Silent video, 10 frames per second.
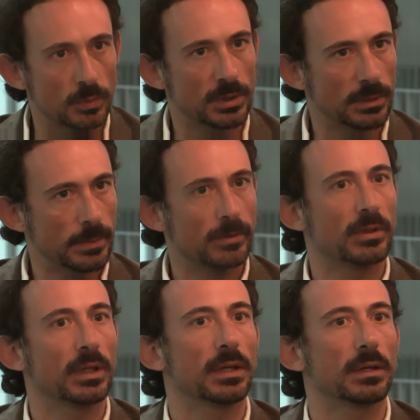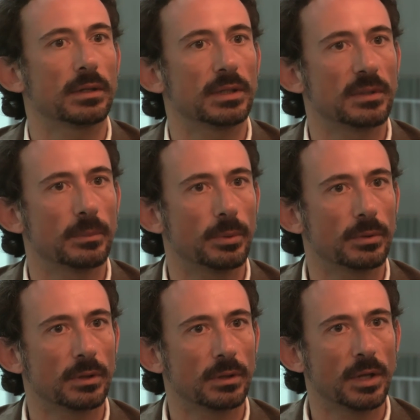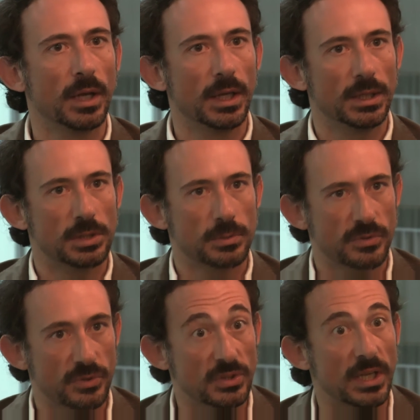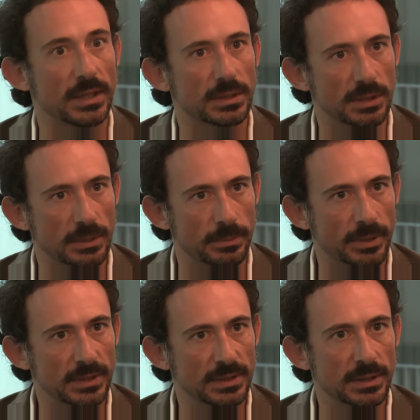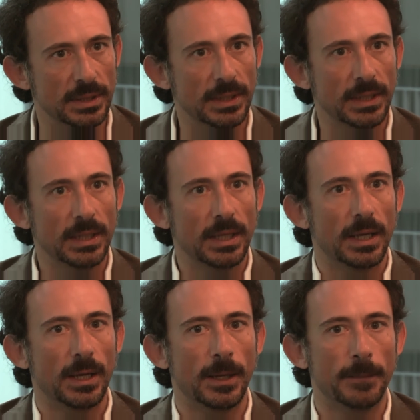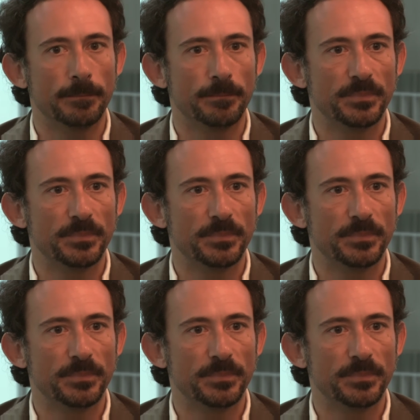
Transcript: and what other people think it's important in terms of societal impact. For